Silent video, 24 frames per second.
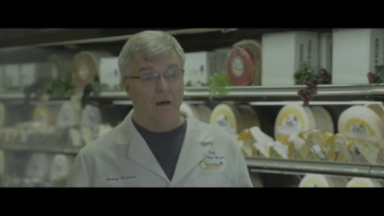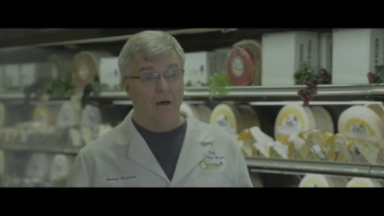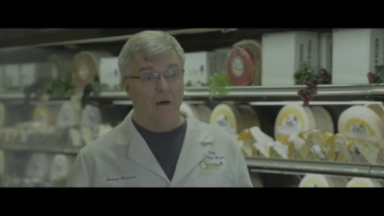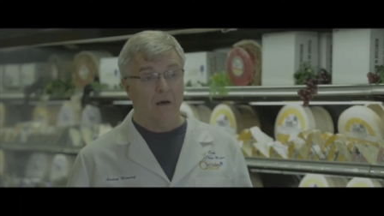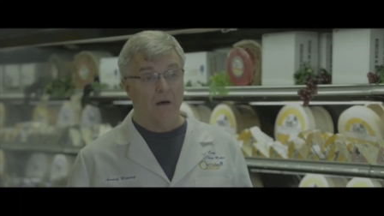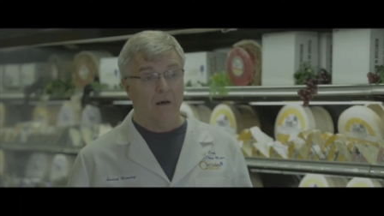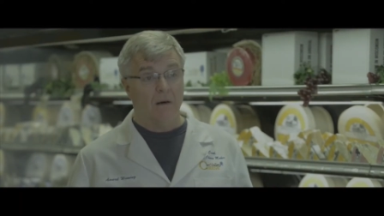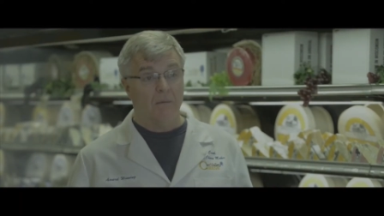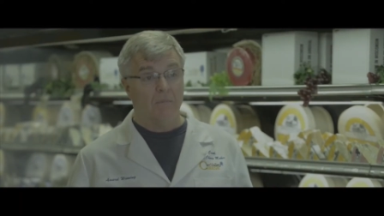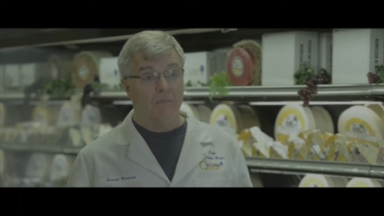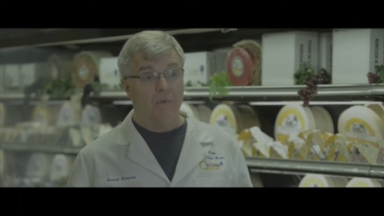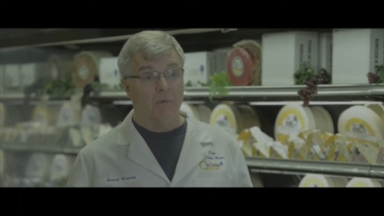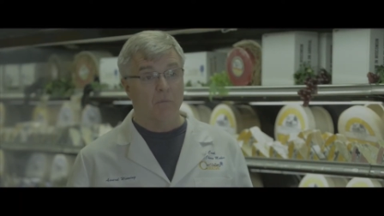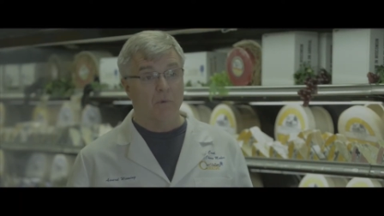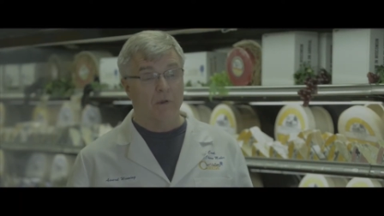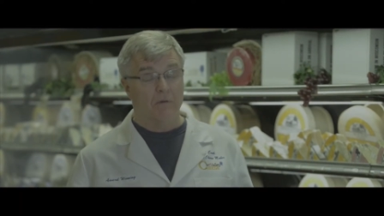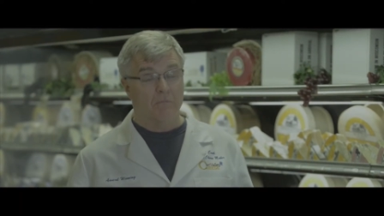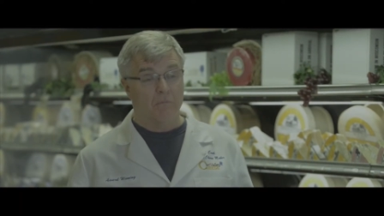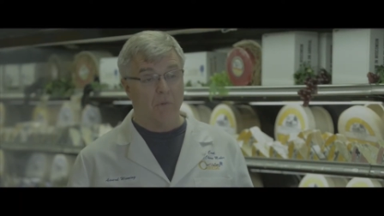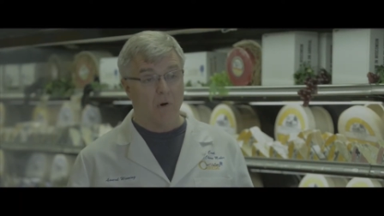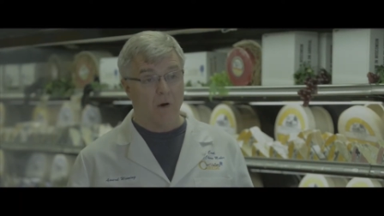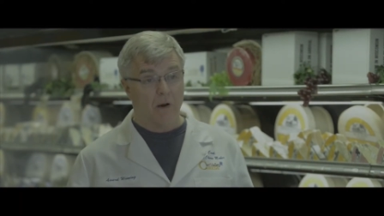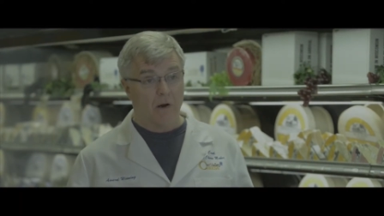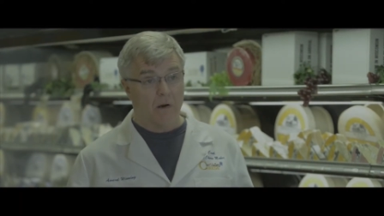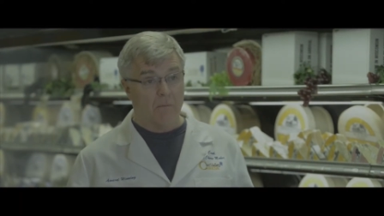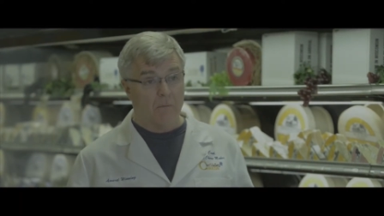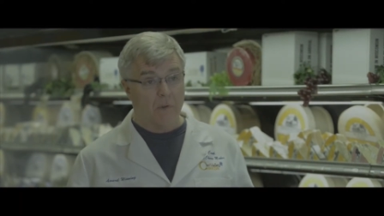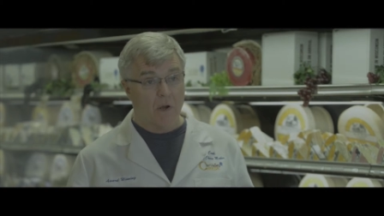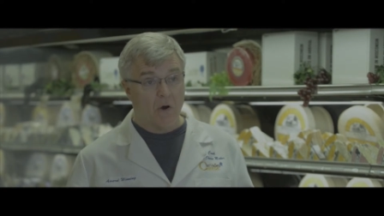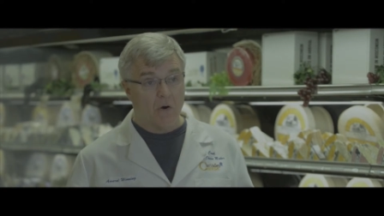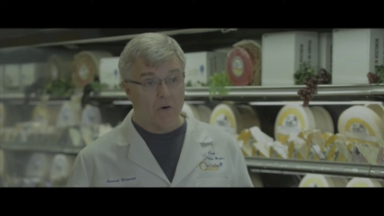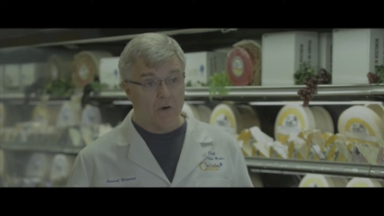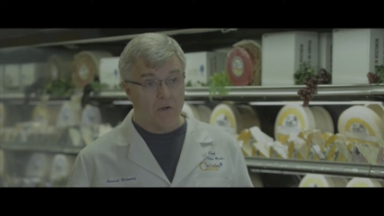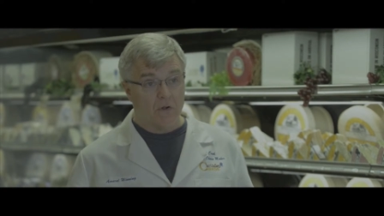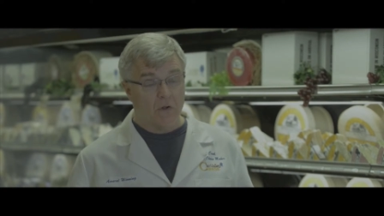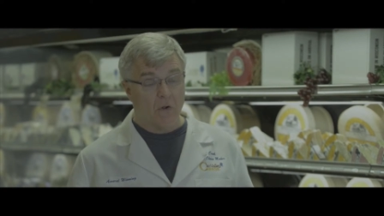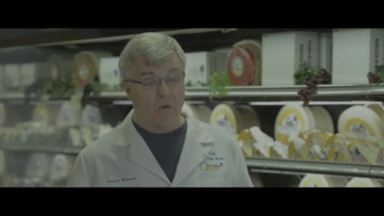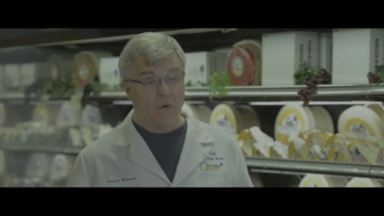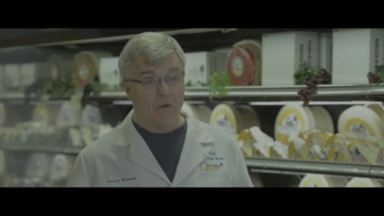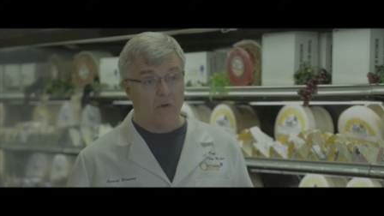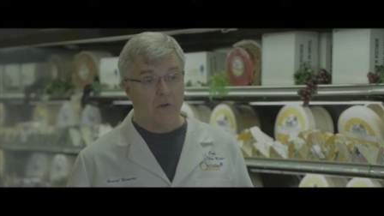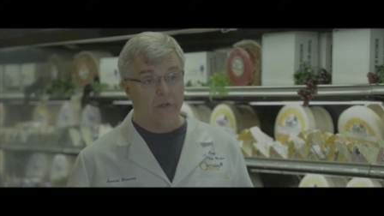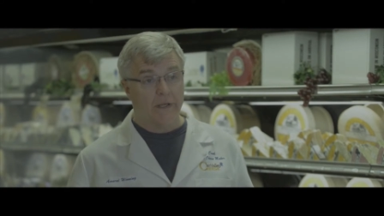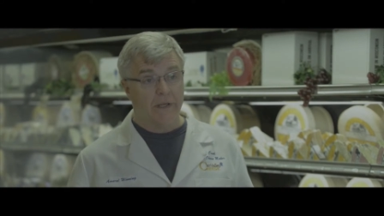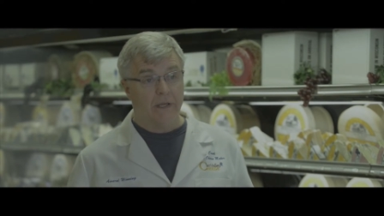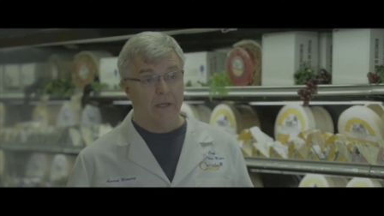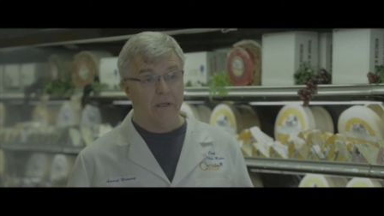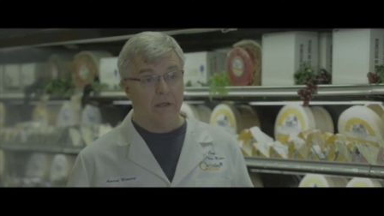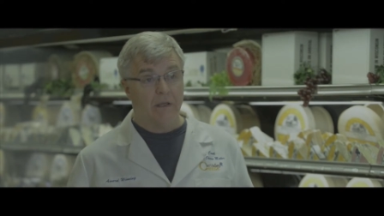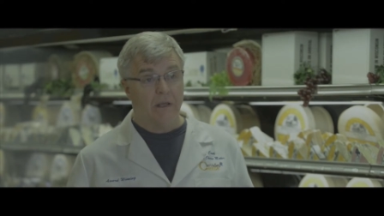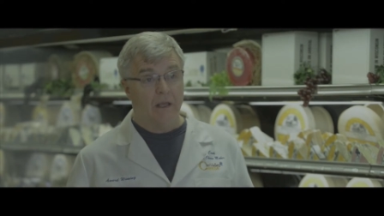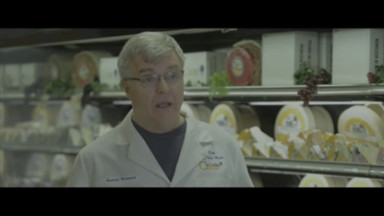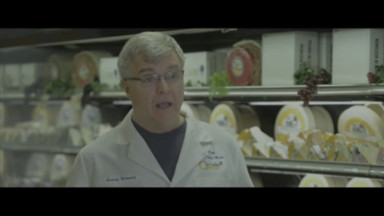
Uh, we've bought our milk locally,